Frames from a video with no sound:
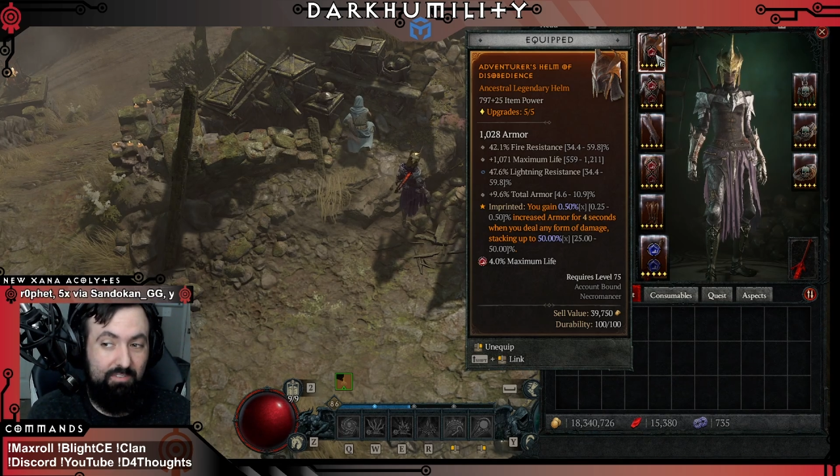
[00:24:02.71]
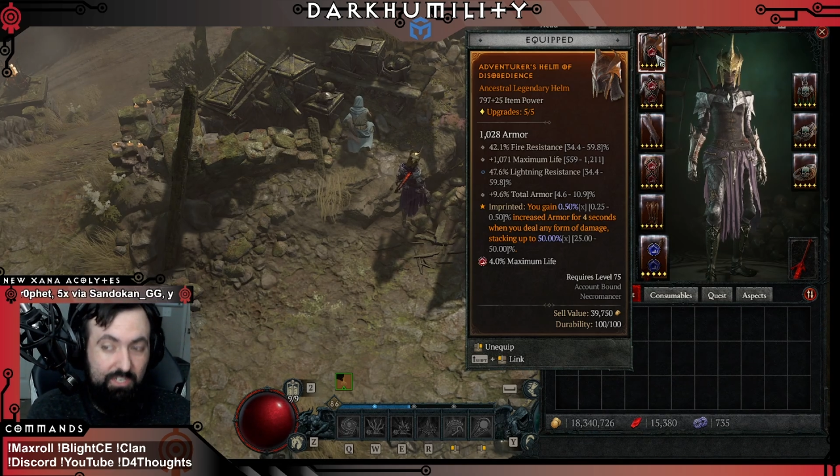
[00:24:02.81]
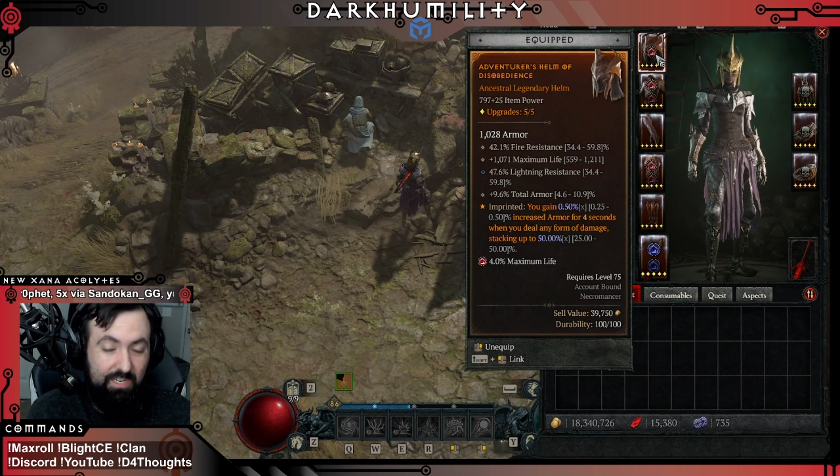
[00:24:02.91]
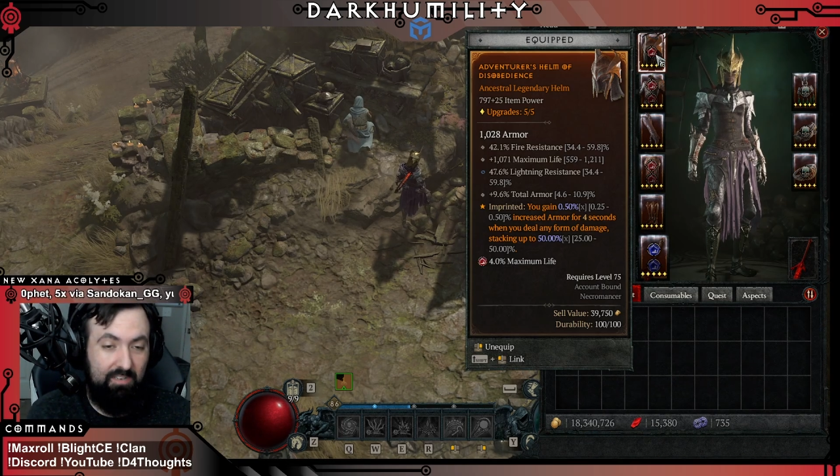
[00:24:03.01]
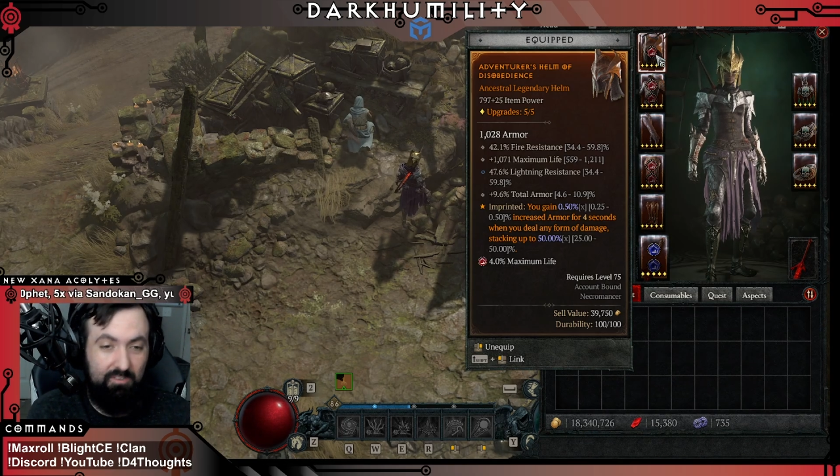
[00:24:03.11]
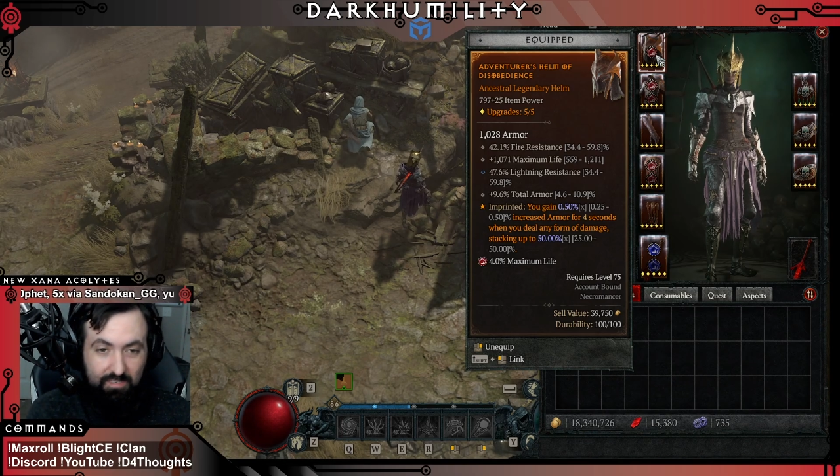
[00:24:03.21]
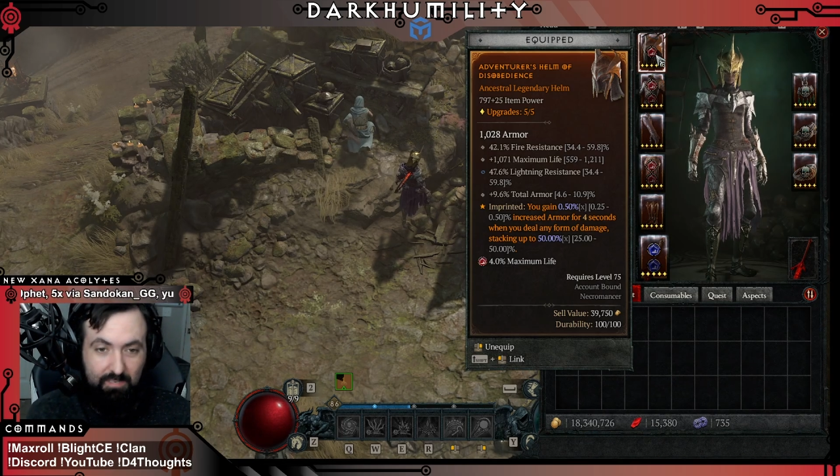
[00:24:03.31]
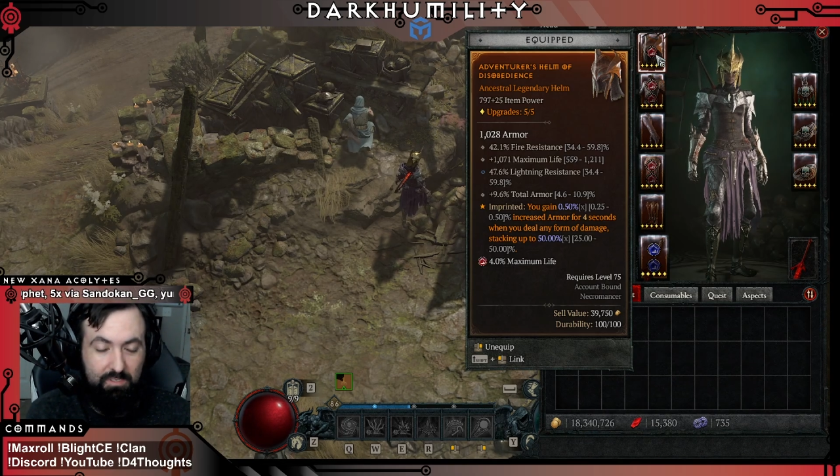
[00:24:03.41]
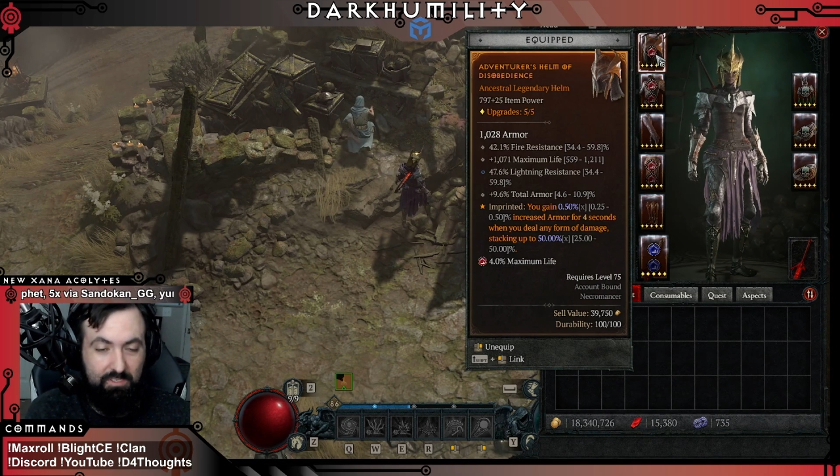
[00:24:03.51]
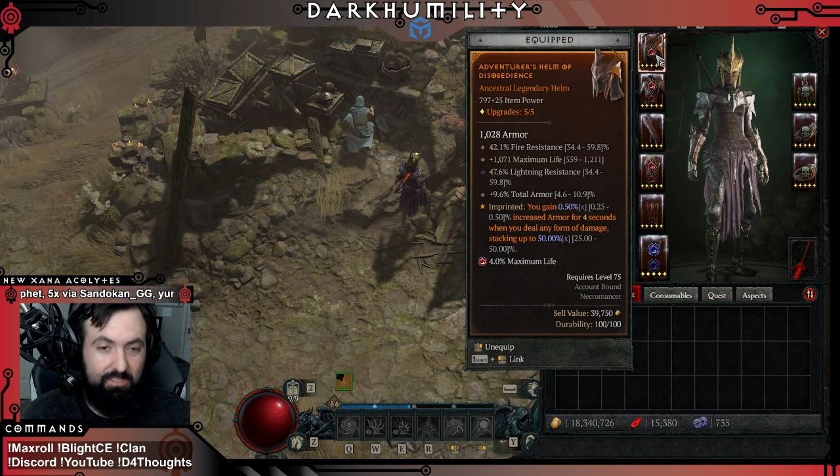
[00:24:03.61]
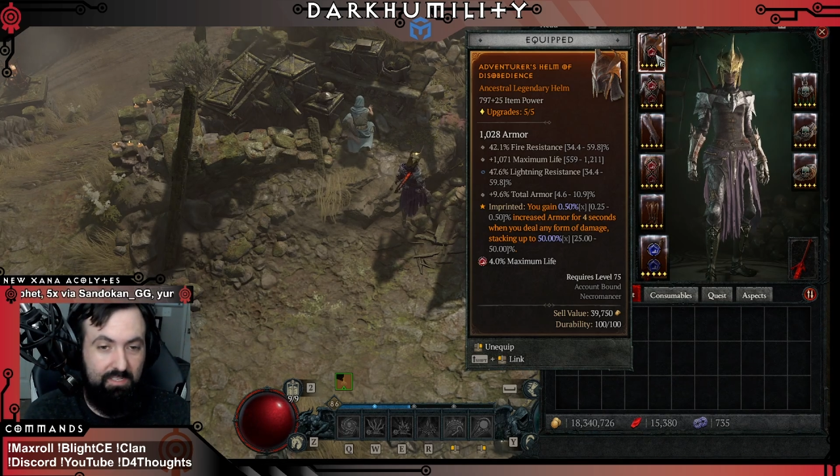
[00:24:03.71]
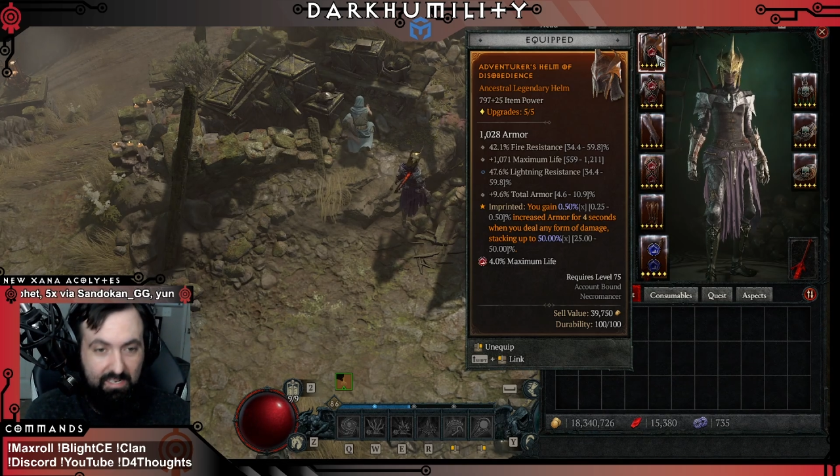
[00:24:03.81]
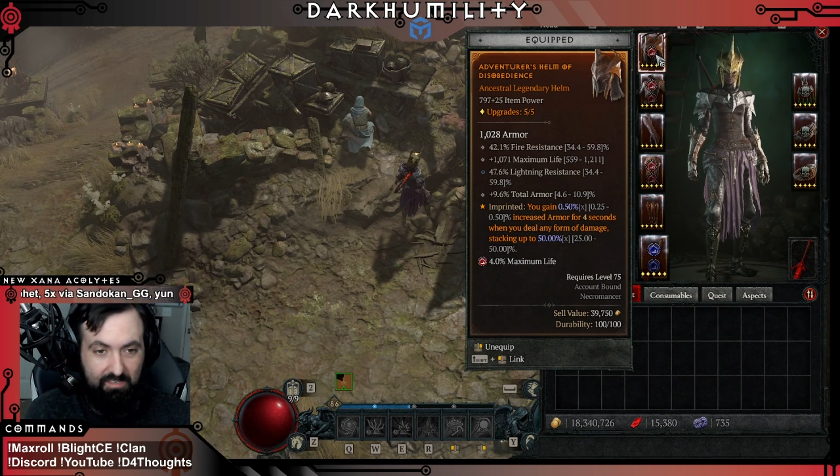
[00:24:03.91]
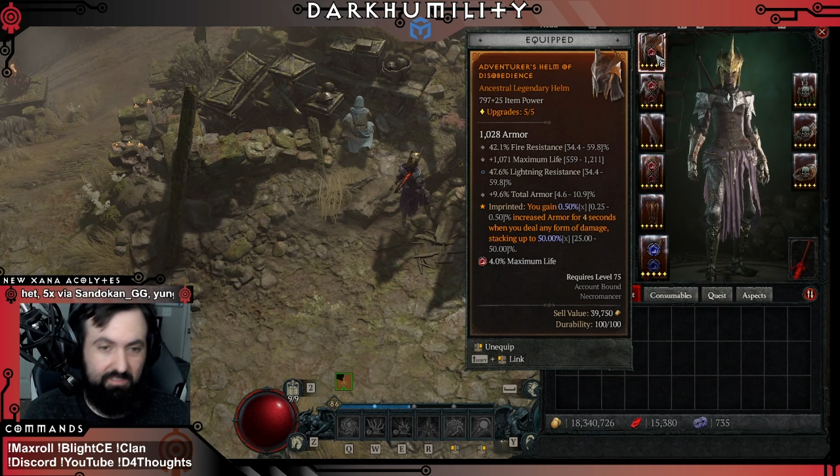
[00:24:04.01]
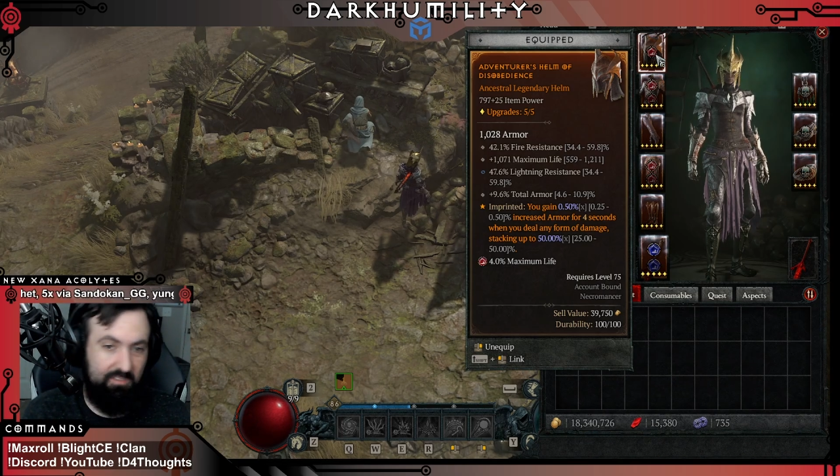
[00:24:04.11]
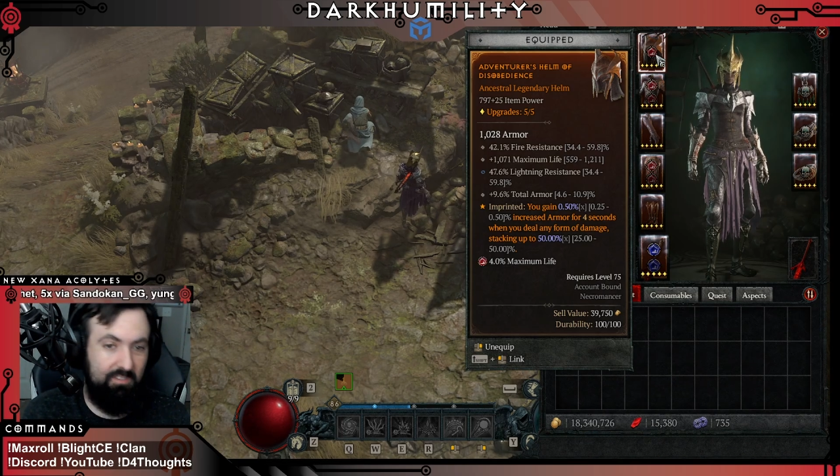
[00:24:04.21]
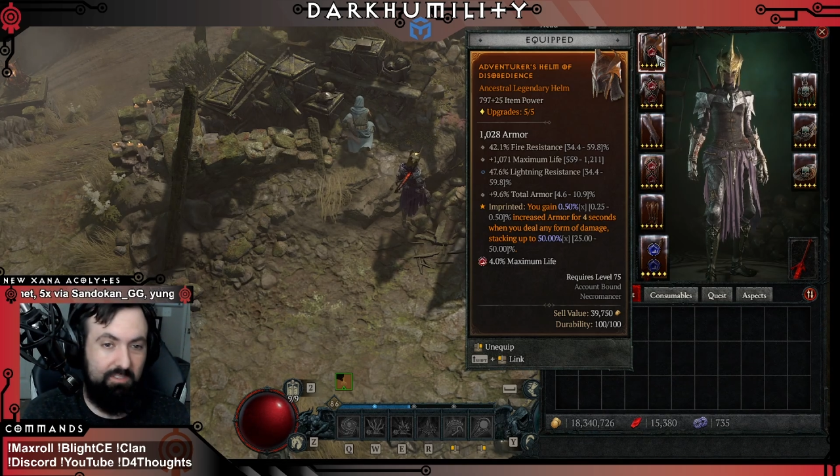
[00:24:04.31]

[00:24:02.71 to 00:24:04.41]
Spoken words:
shadow damage stacks it,